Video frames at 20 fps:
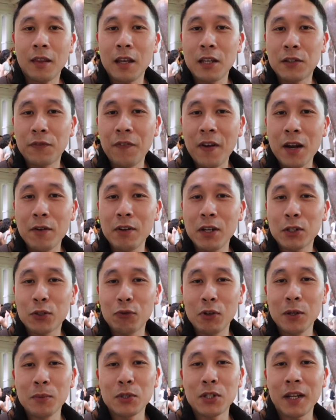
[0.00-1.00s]
There's various
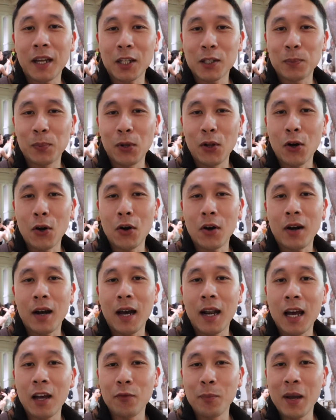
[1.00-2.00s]
rooms to explore
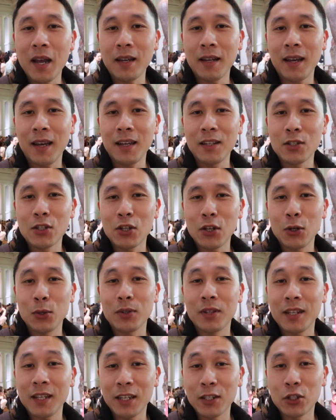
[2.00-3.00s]
and I've made it
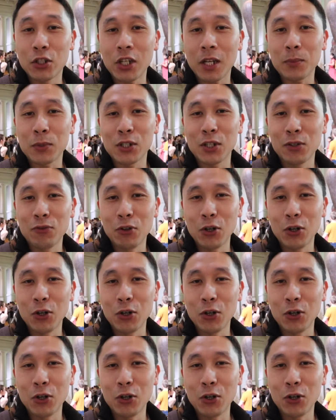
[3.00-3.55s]
into the Egyptian